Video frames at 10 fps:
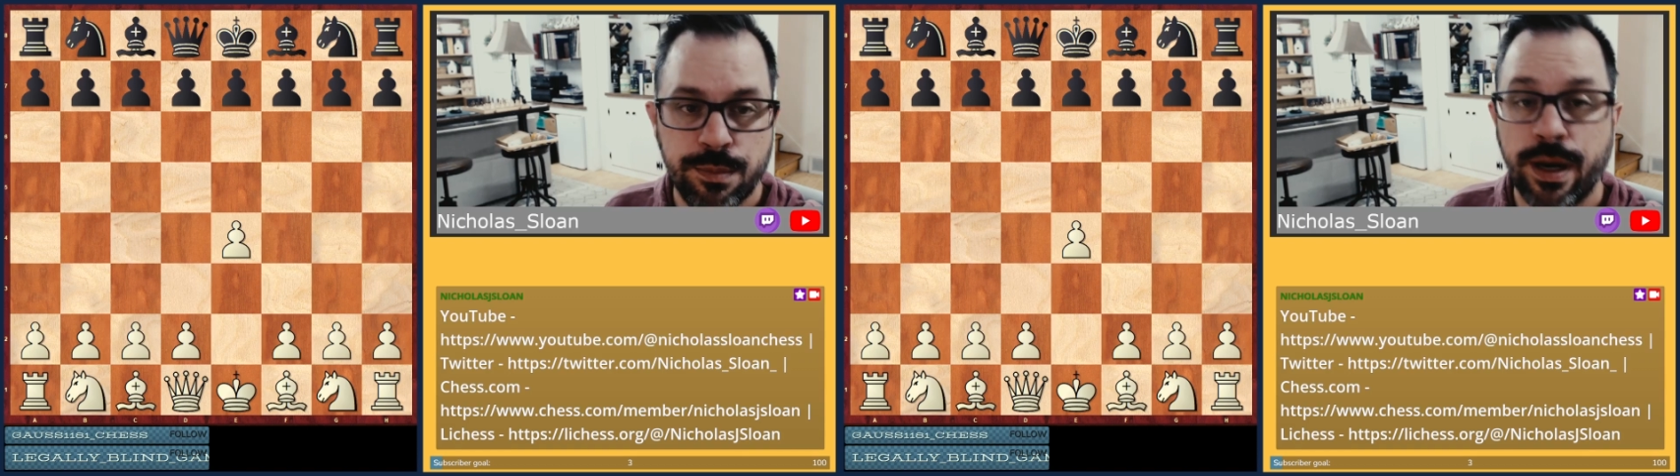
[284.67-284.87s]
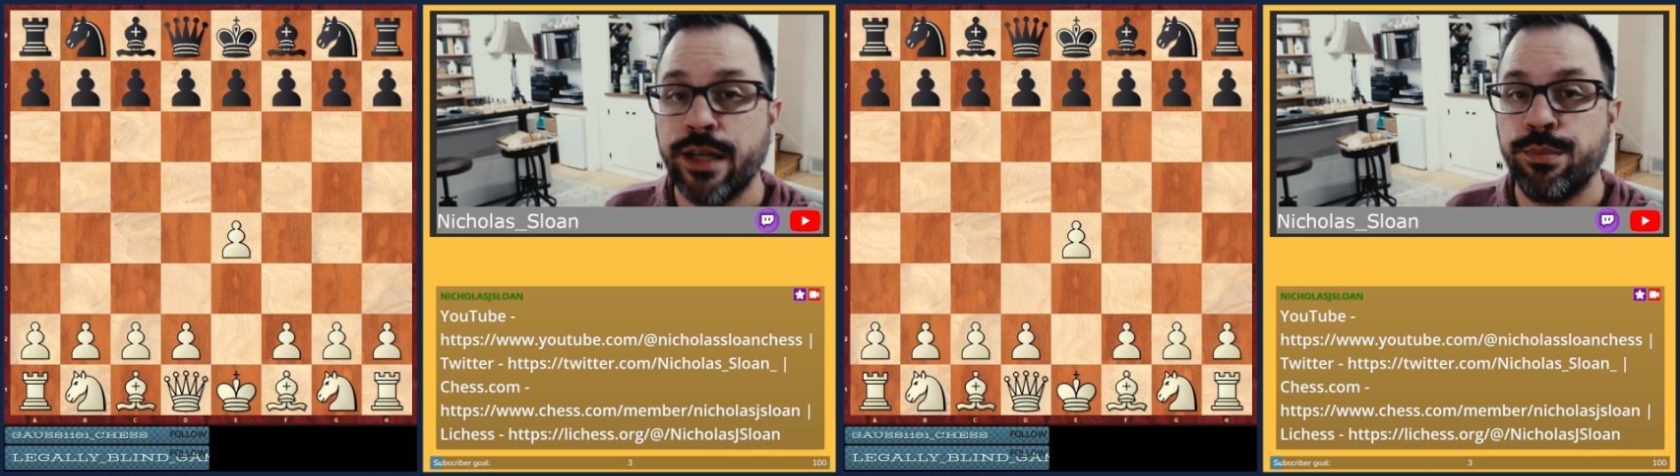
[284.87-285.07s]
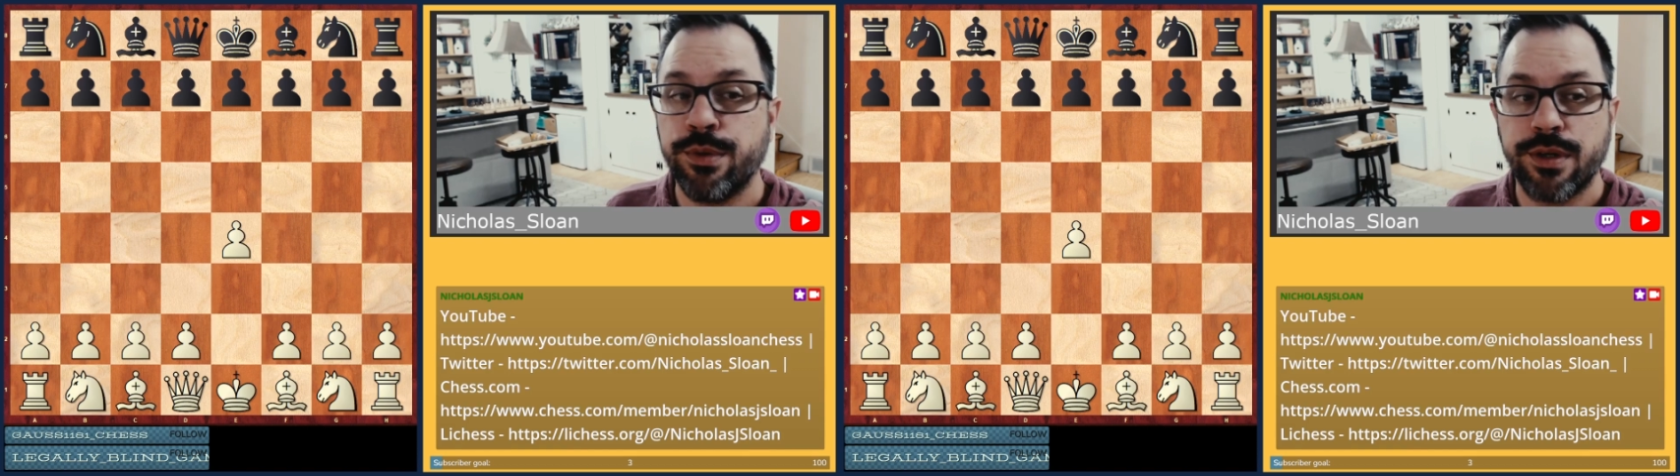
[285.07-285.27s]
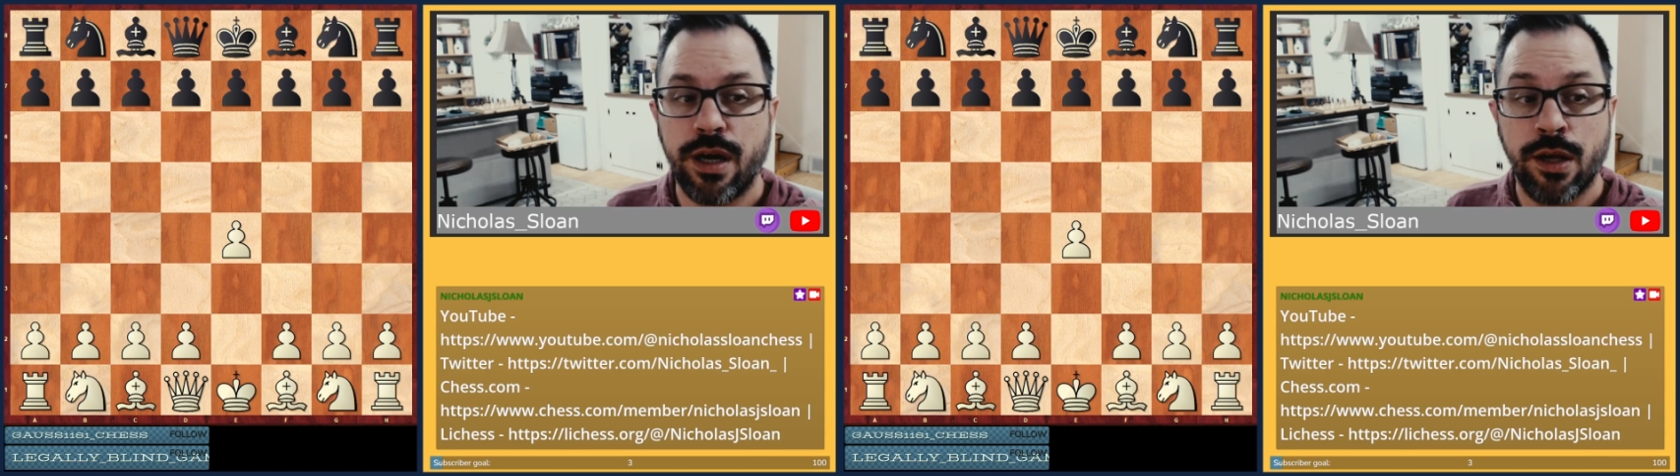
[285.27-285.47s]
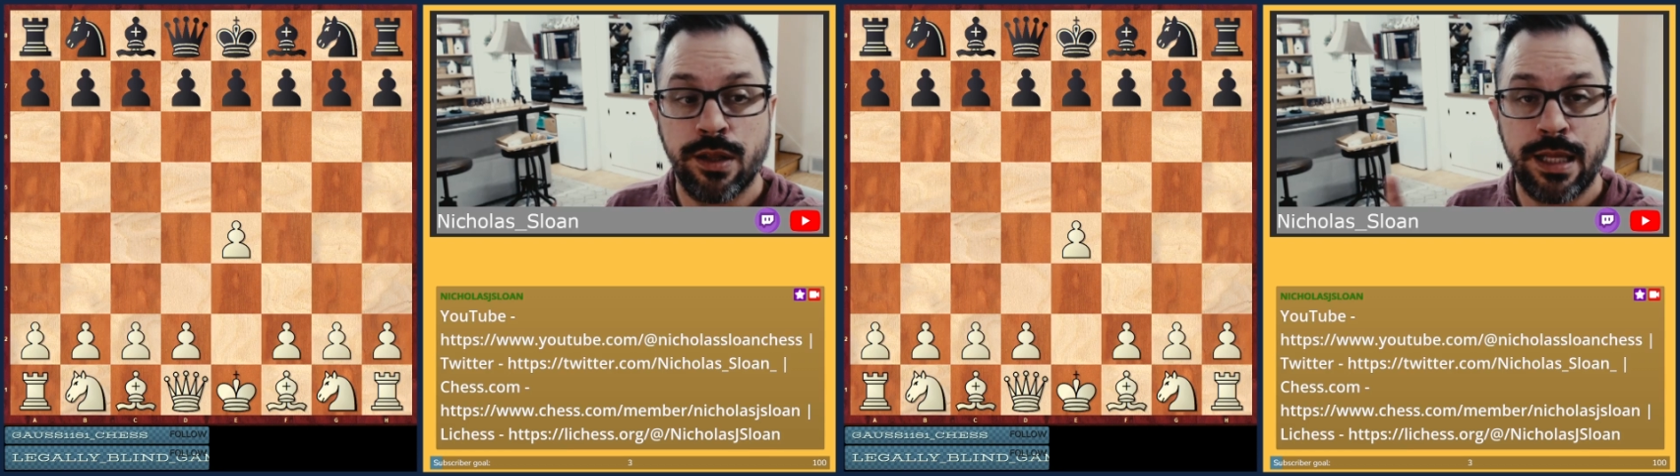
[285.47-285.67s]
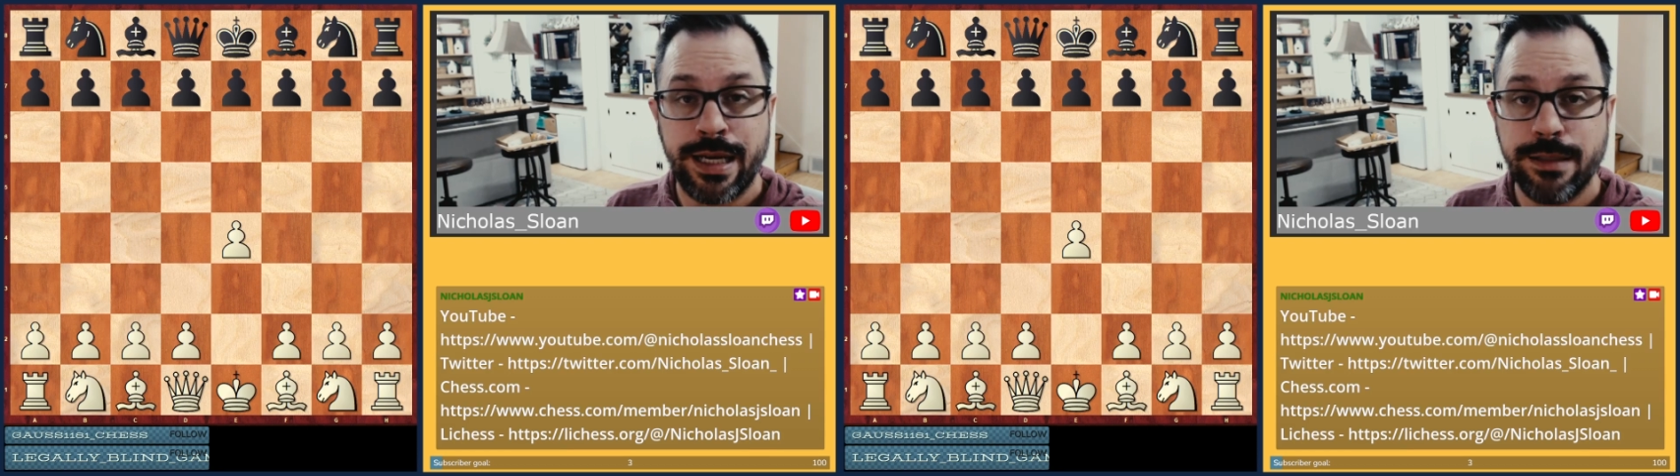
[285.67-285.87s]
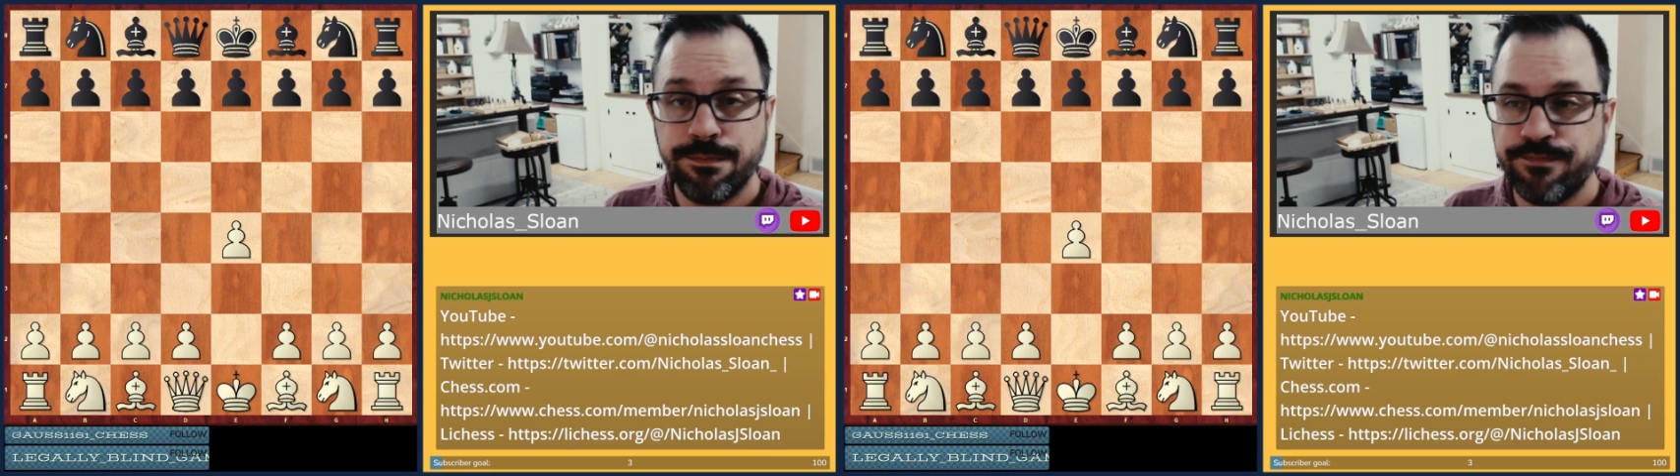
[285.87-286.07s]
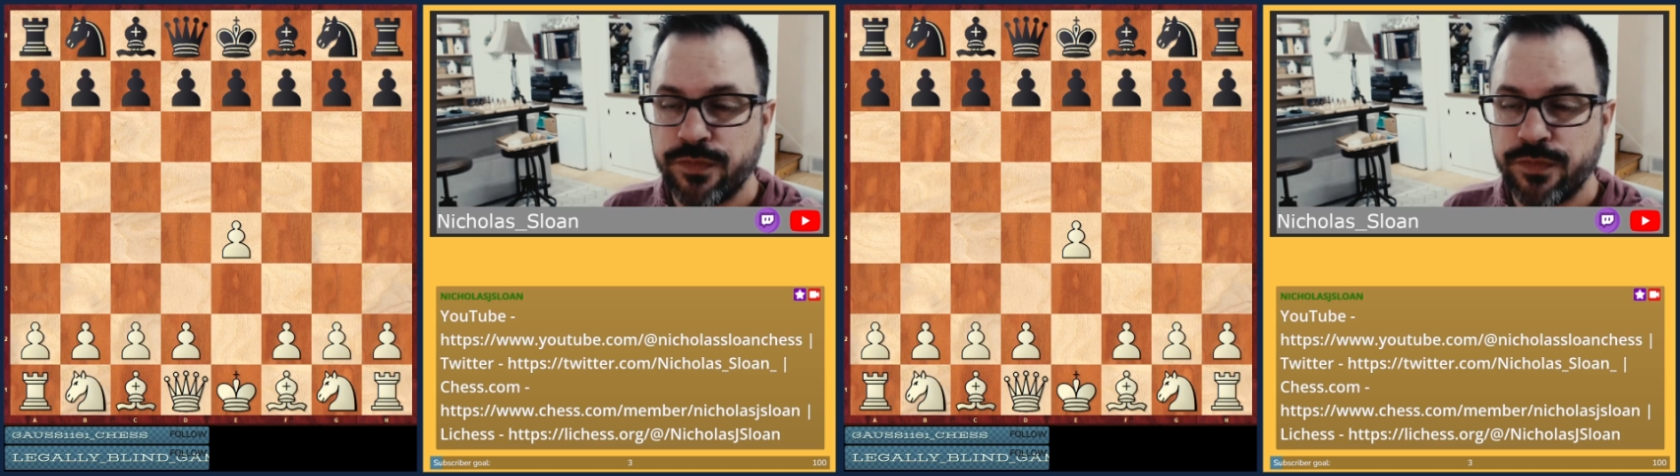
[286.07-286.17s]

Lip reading: buy the book online